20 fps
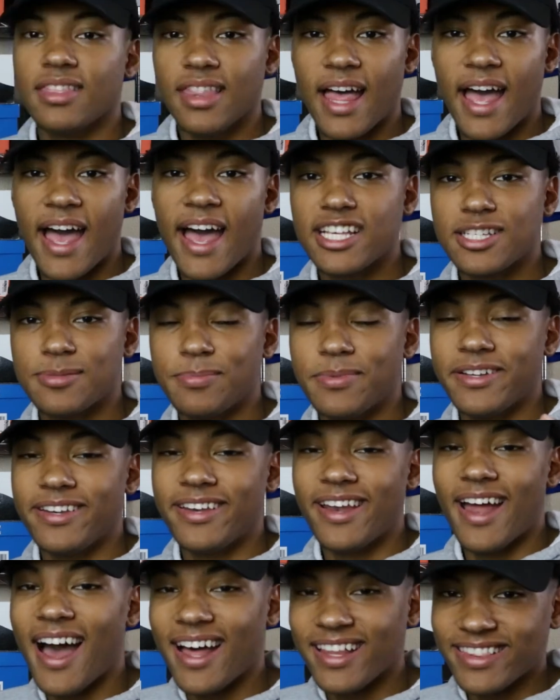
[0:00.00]
Last but
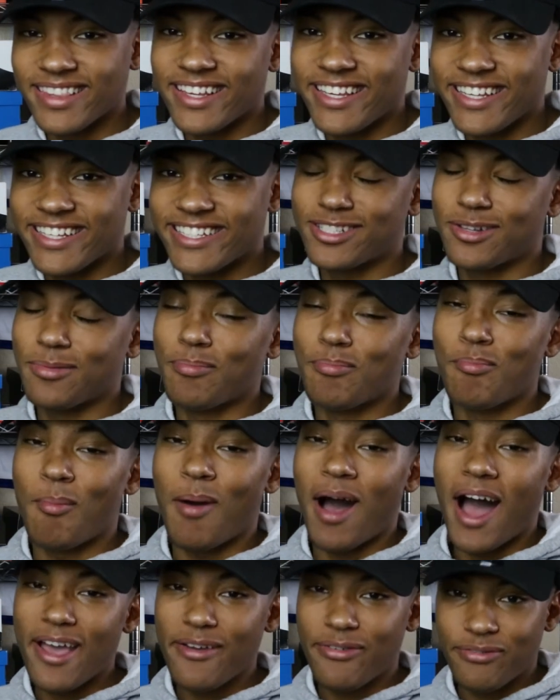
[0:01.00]
not least,
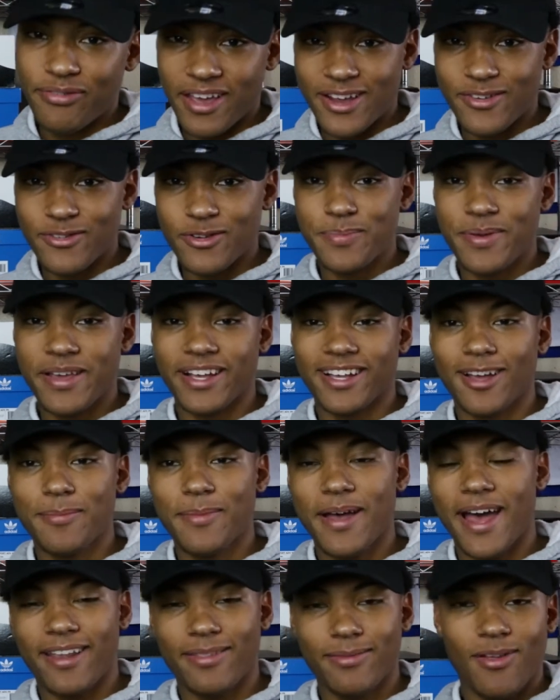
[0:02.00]
my favorite
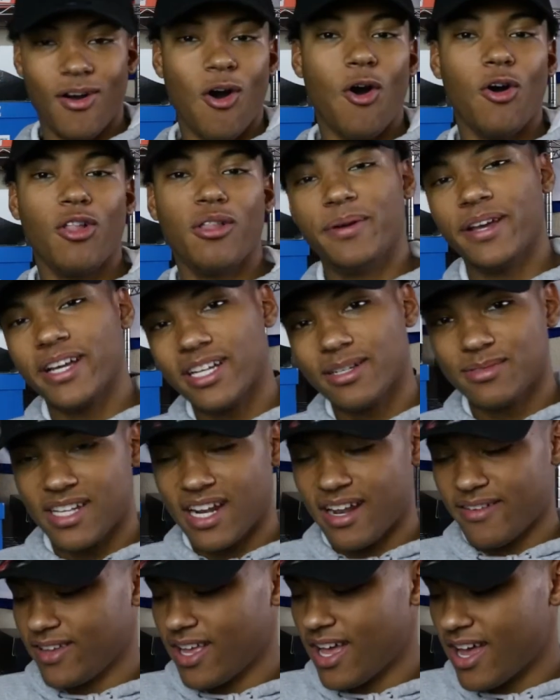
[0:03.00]
pickup out of all the pickups
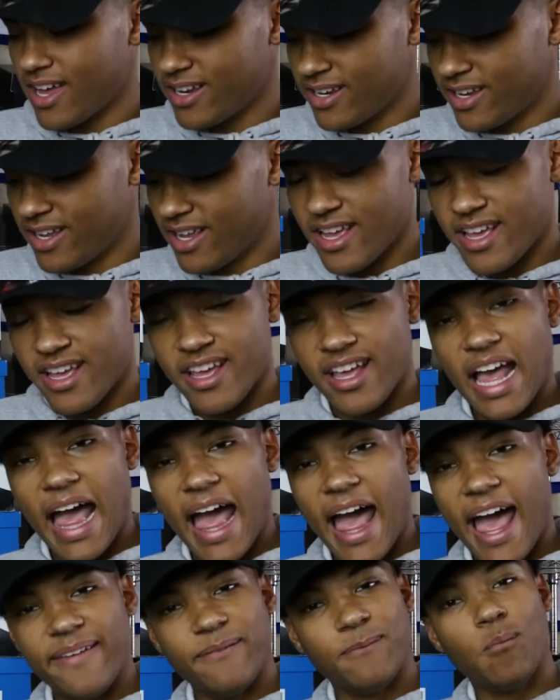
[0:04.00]
that I've gotten.
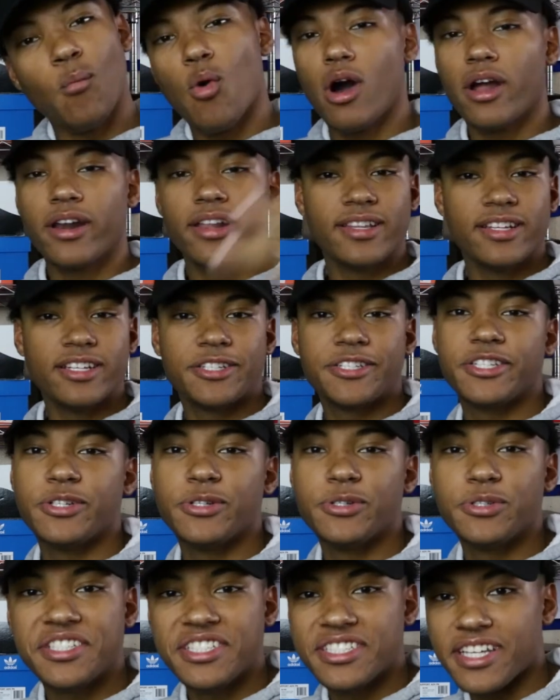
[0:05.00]
I wanted this
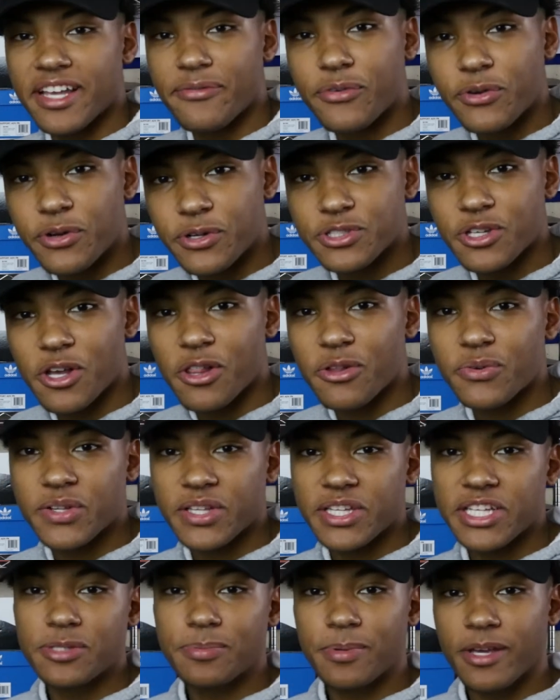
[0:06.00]
shoe since I first saw the
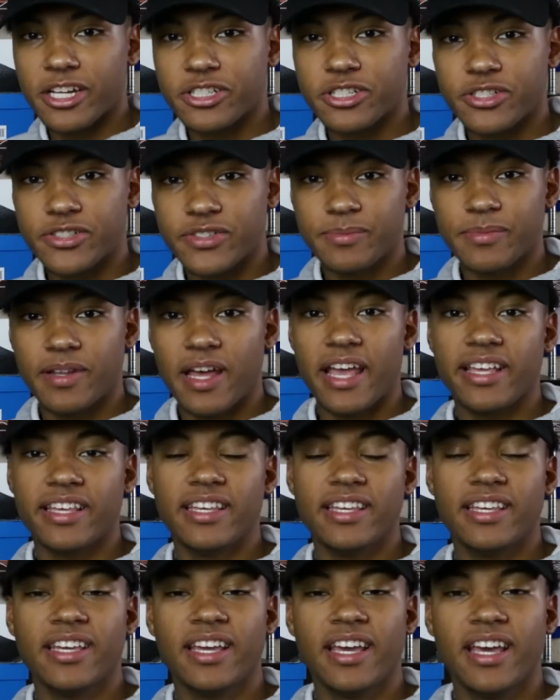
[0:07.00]
release pictures from
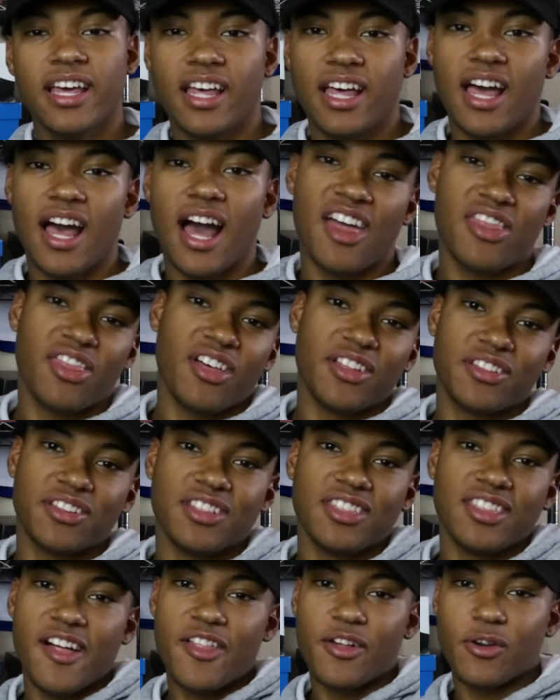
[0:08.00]
Nike. I thought
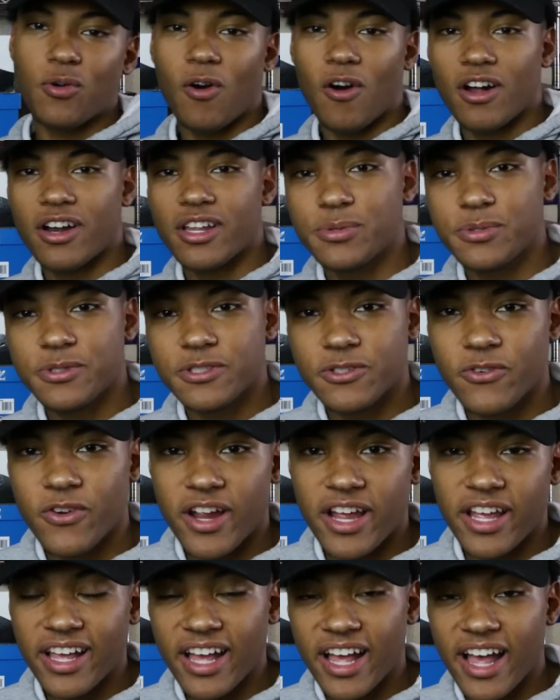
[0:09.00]
the leather quality was
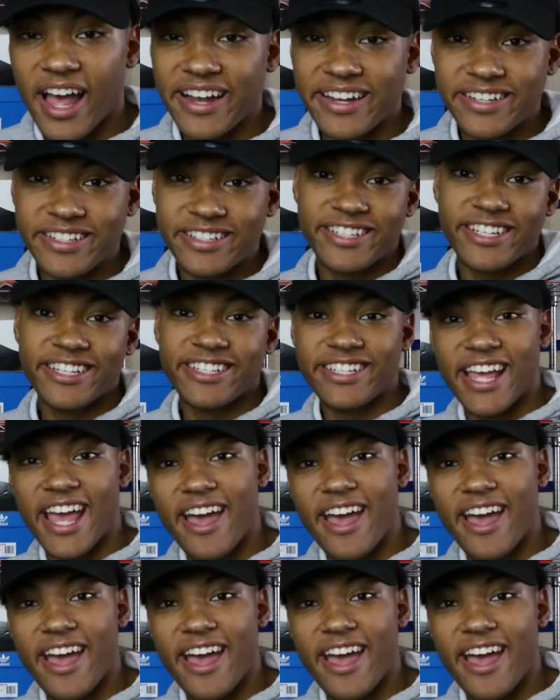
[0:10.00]
great. I didn't